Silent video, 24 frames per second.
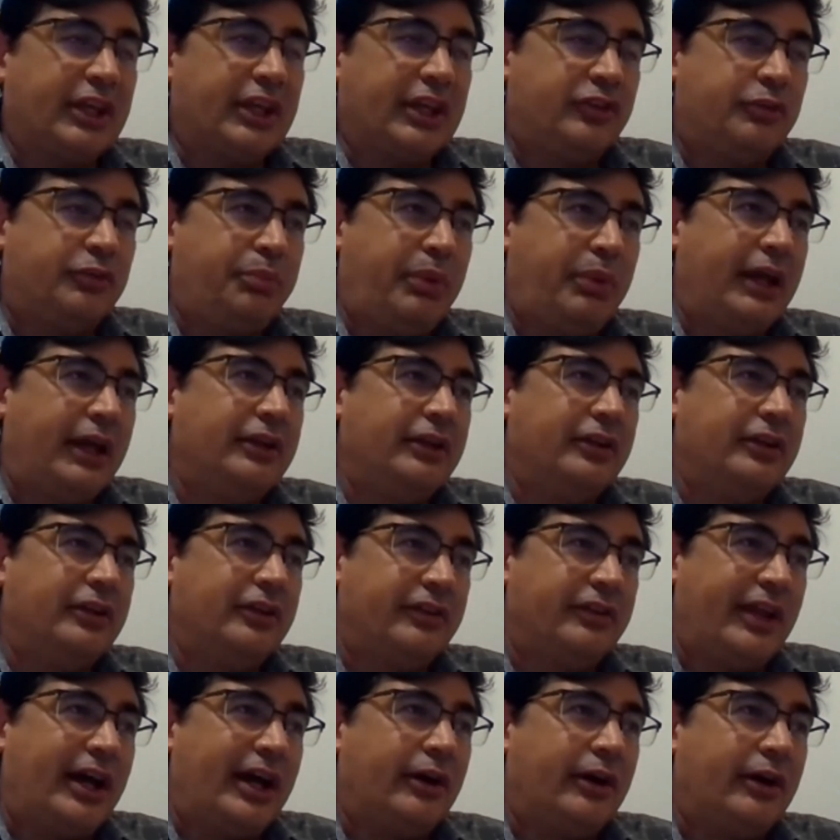expanded,
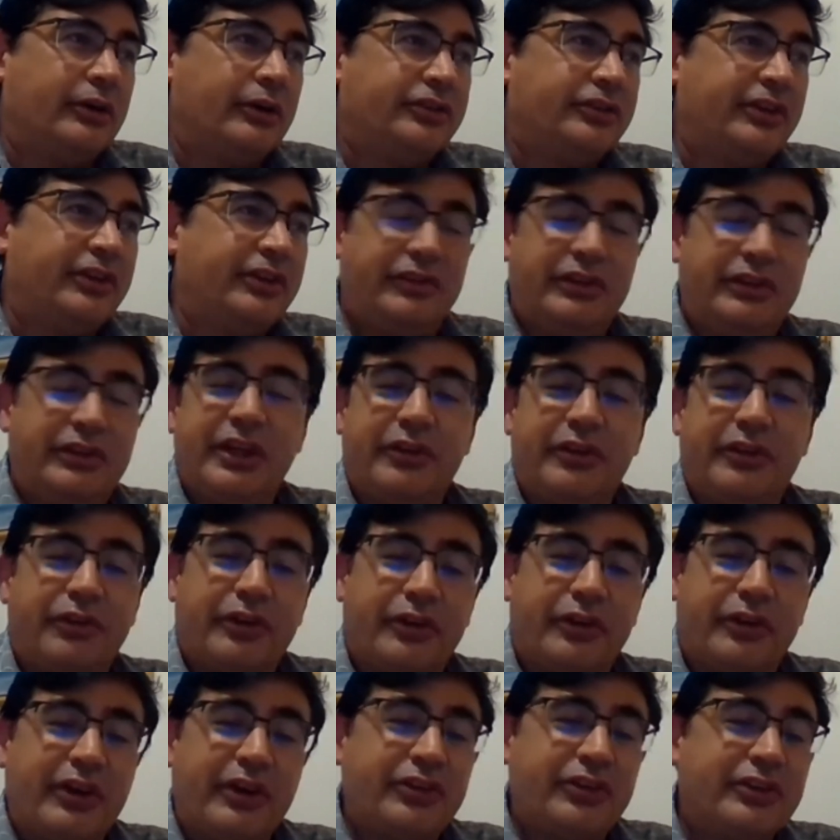is now a safety net for
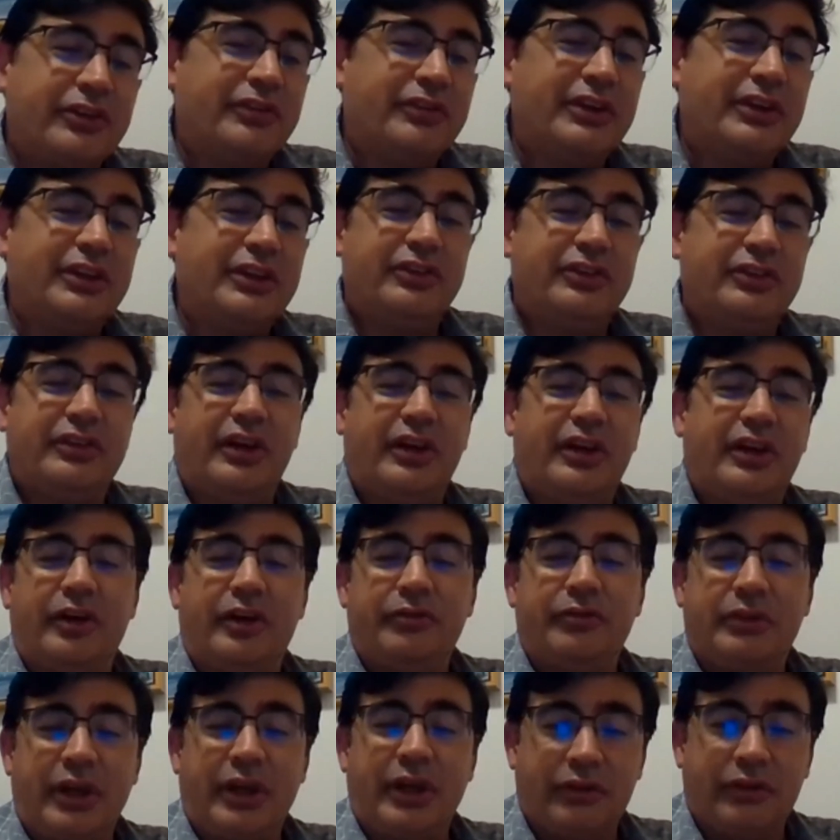the rest of us,
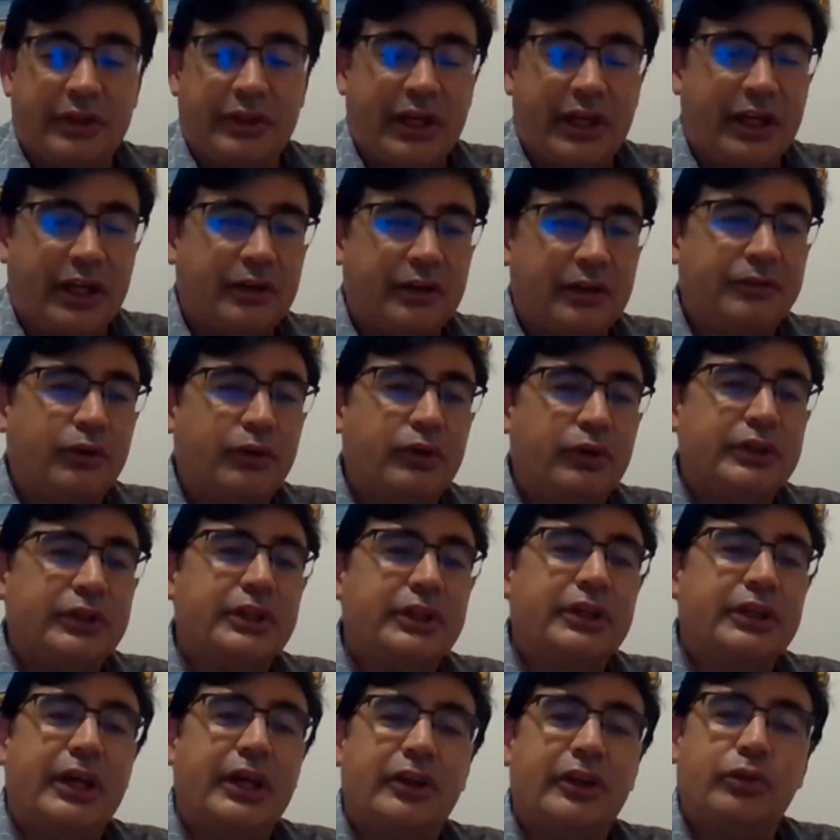covering
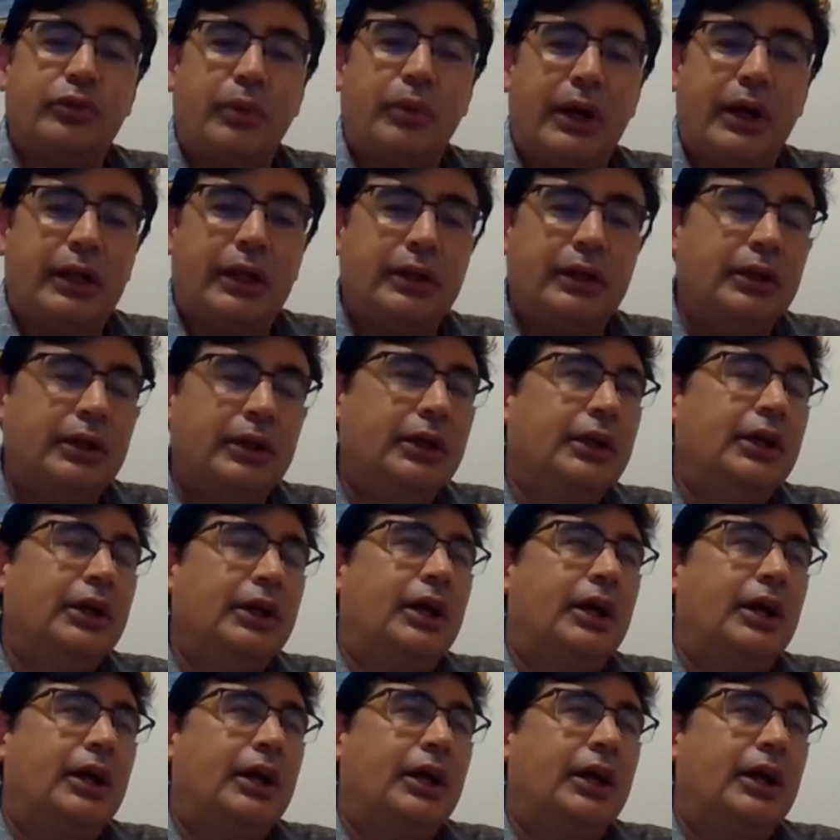California as well.